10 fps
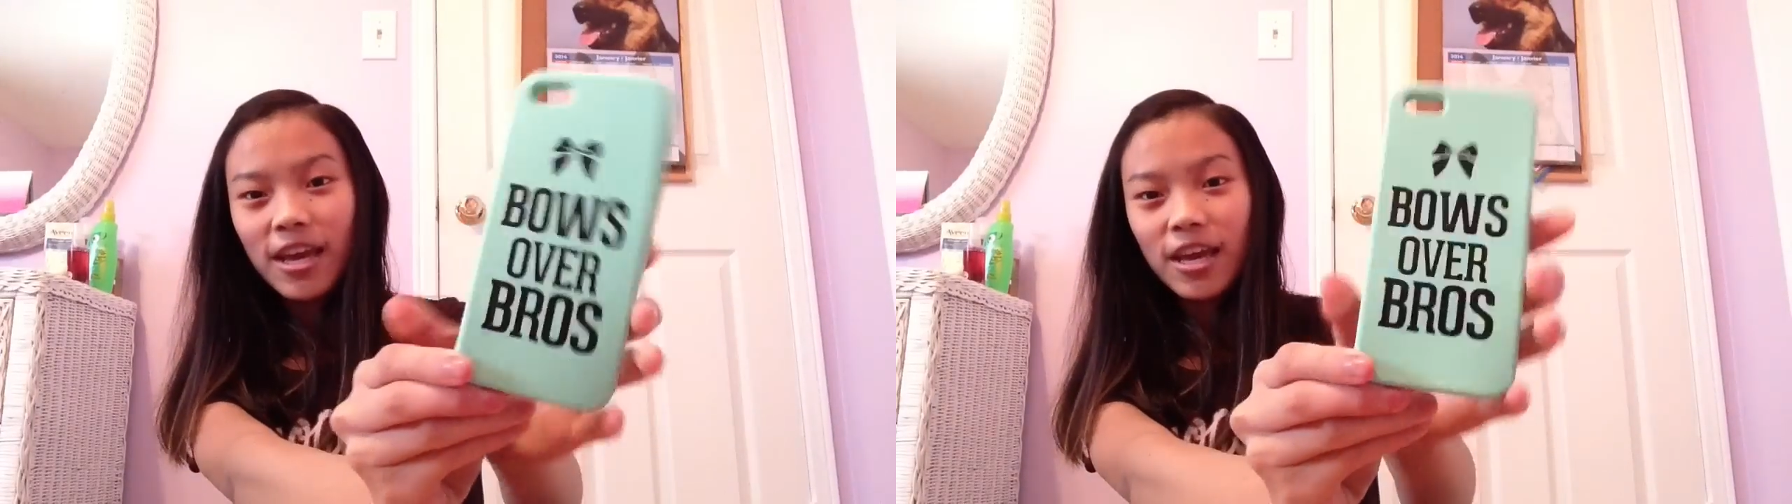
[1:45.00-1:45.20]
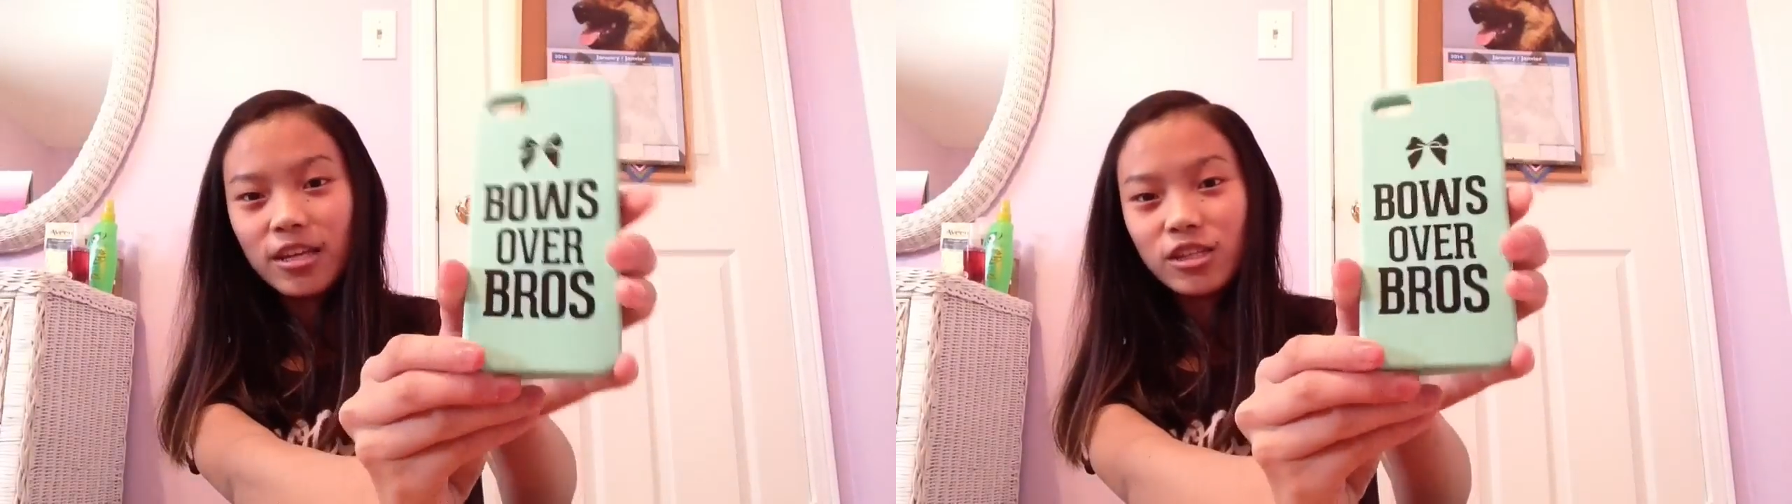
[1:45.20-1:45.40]

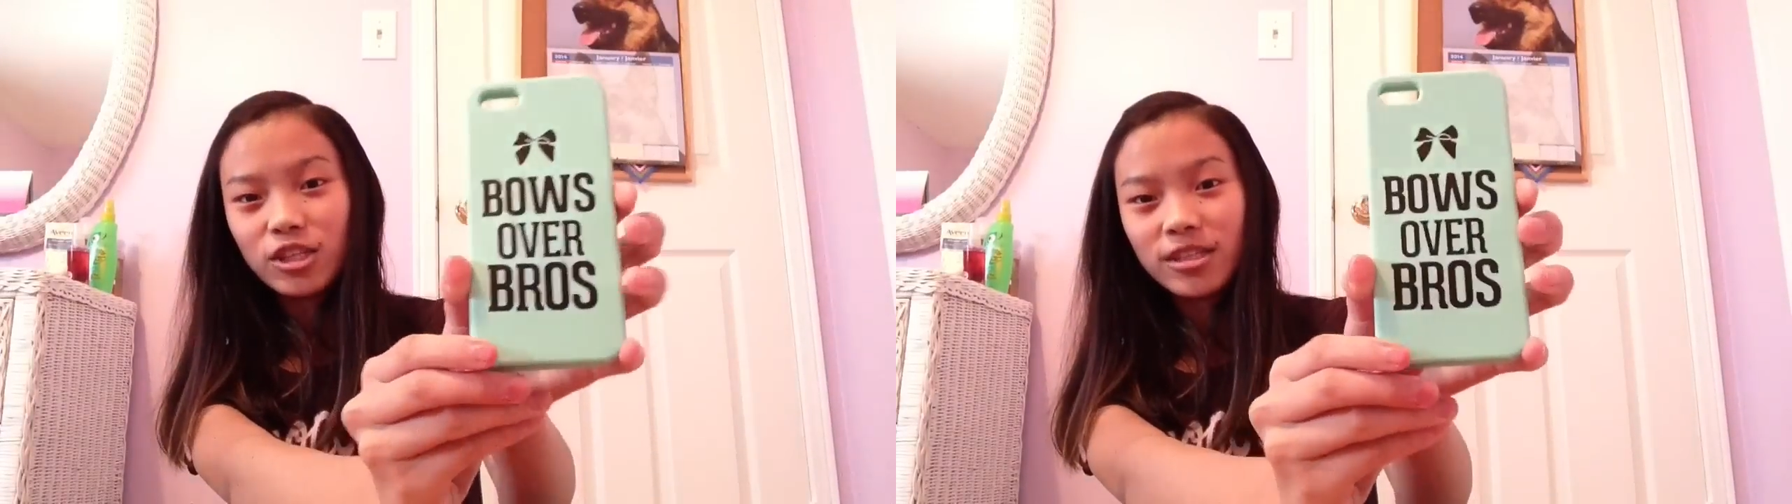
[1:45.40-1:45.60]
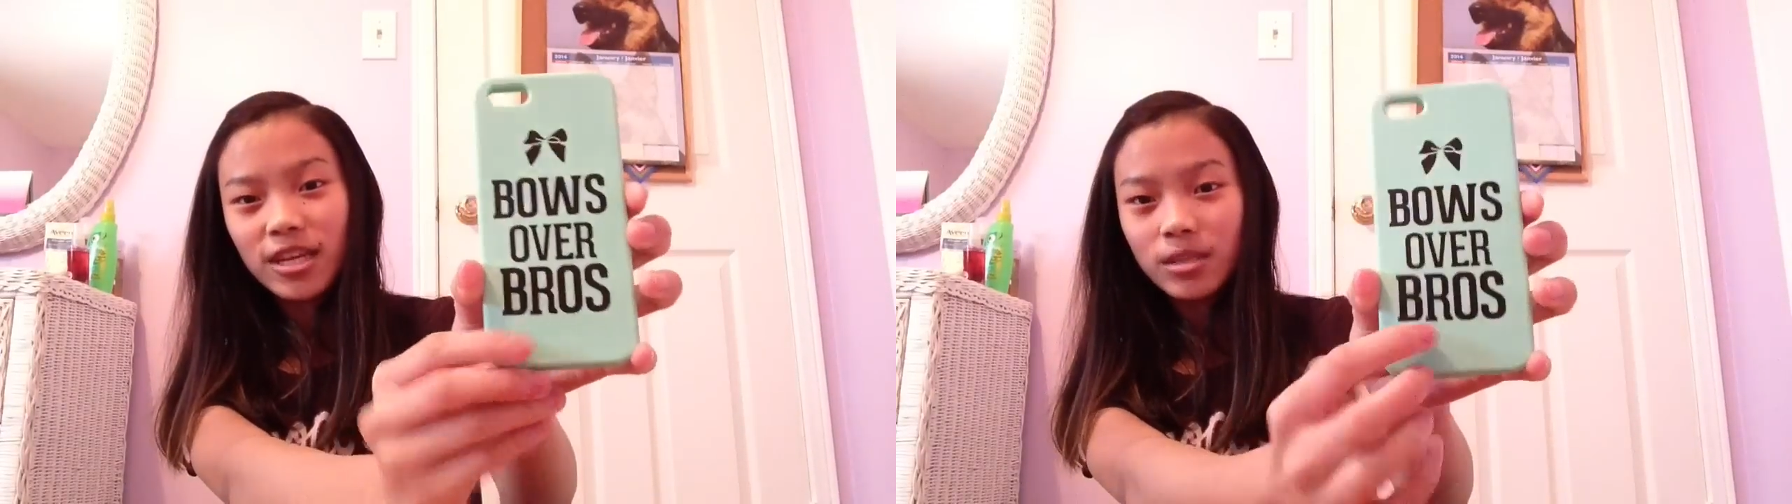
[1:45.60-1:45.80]
It
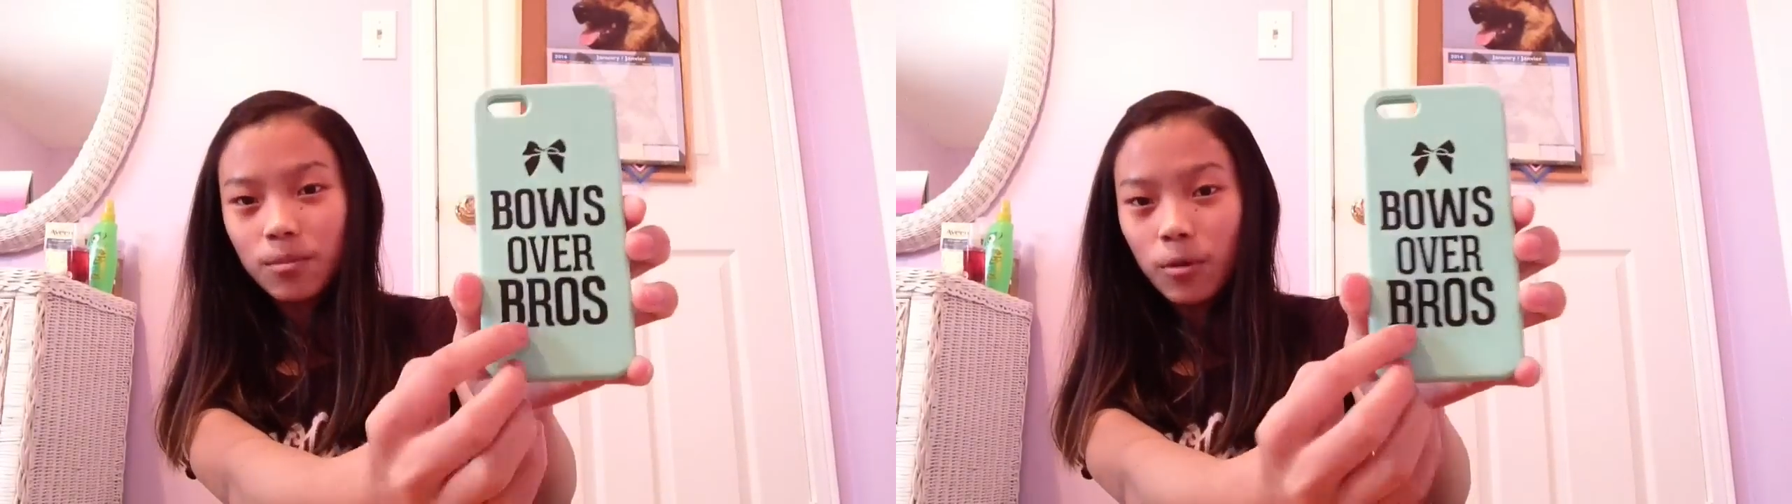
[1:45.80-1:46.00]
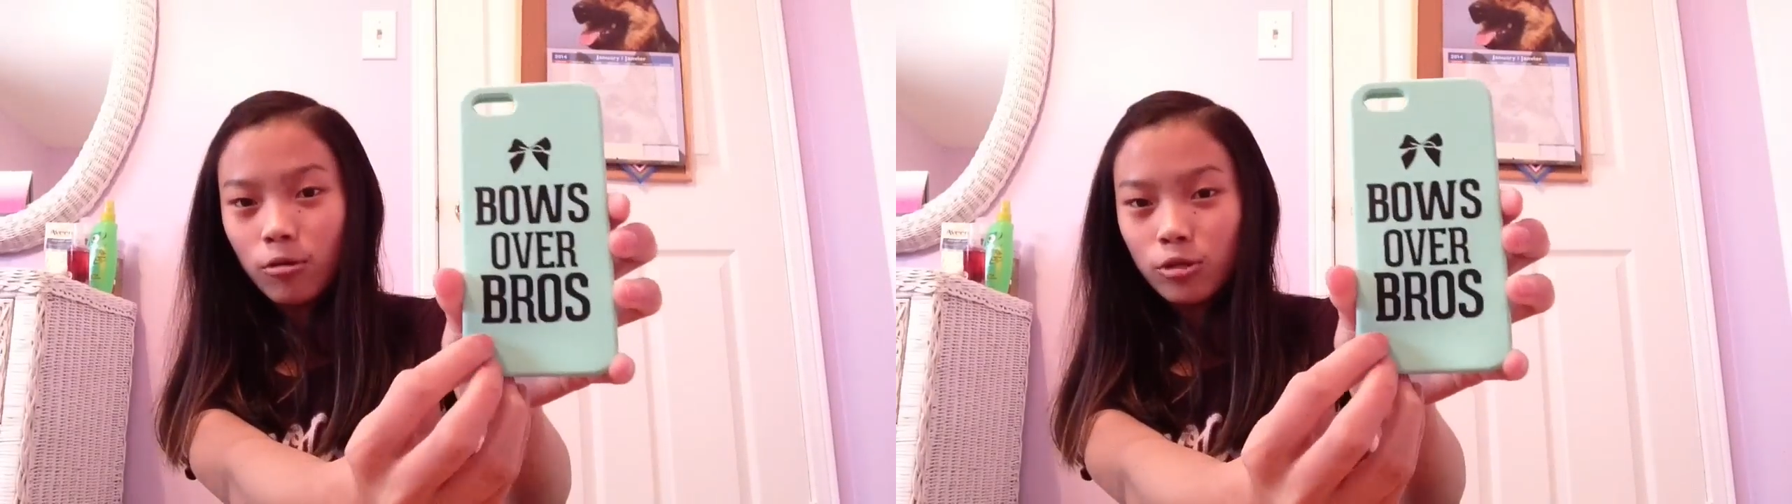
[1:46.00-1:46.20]
just says
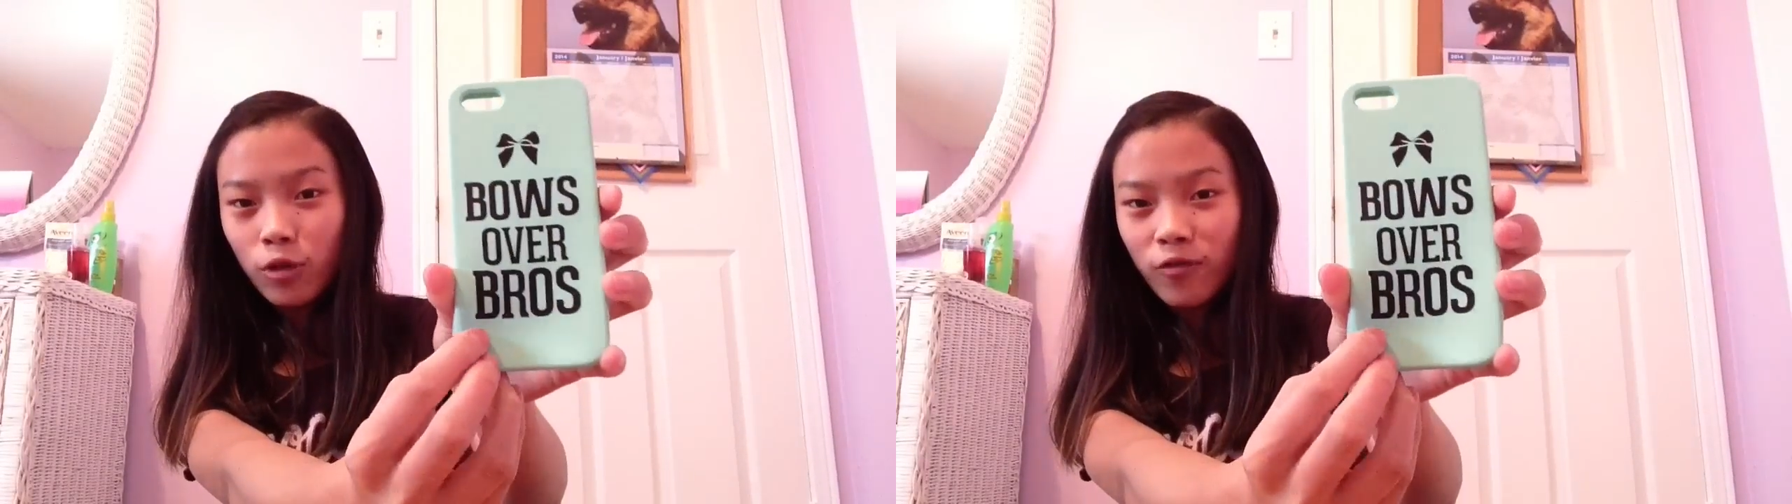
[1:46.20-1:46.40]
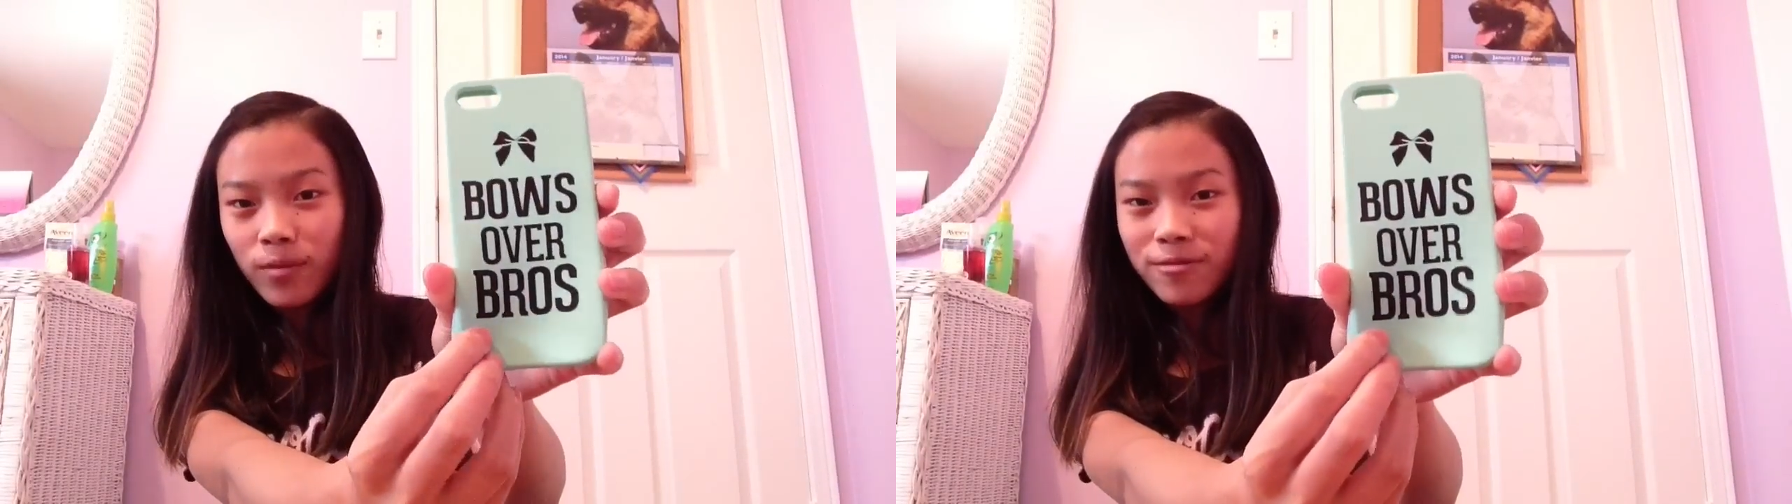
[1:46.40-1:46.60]
bows
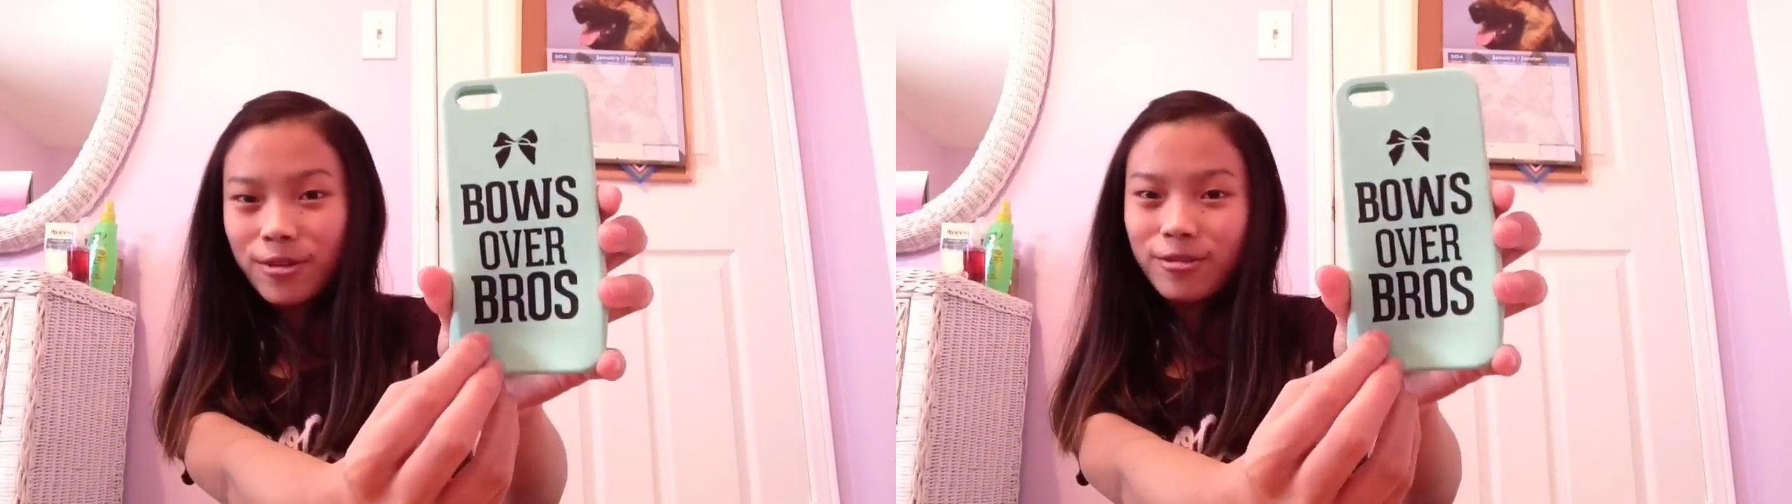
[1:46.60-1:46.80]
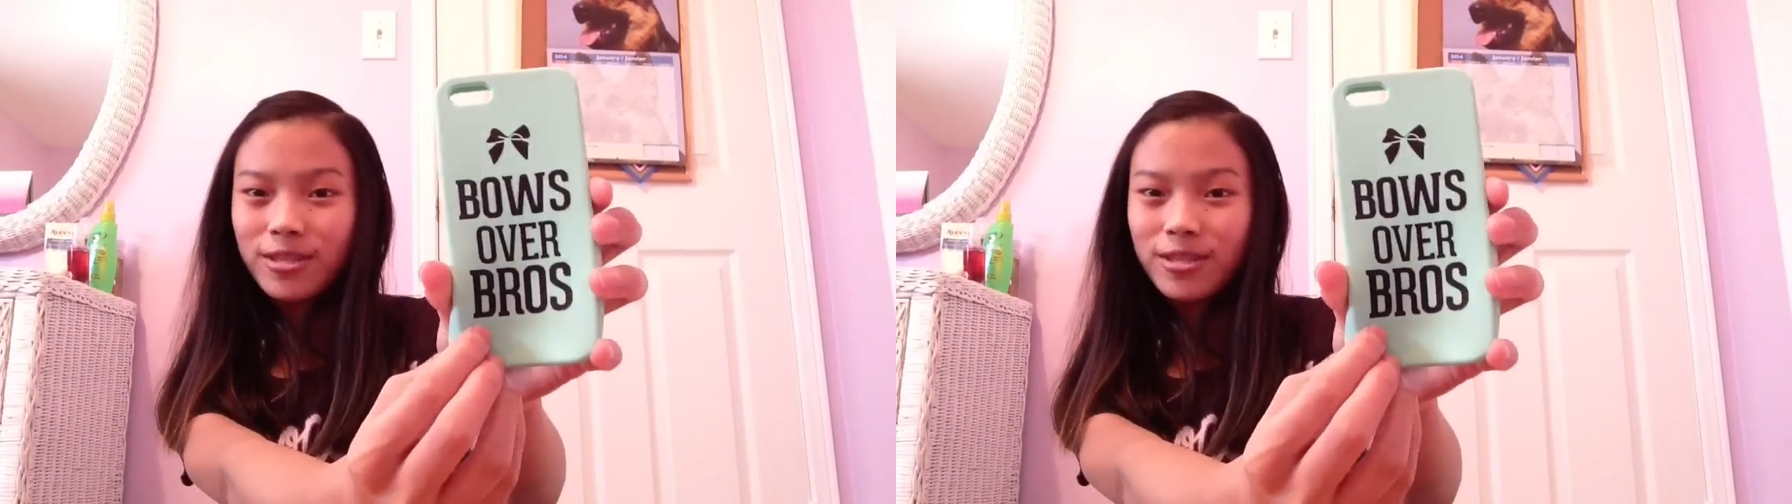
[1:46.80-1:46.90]
over bros,